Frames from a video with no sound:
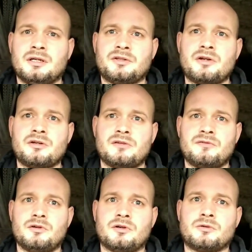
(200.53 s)
don't
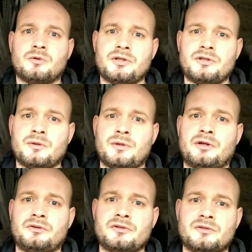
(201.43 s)
overlook what you're doing
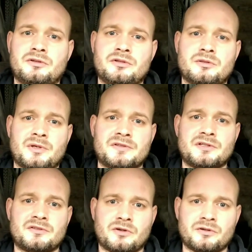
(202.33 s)
on the
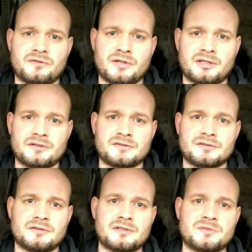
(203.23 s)
domestic side of things.
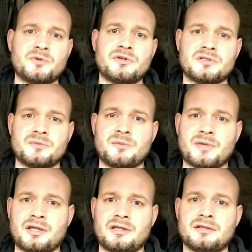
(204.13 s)
There's money to be
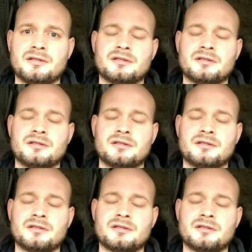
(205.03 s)
made.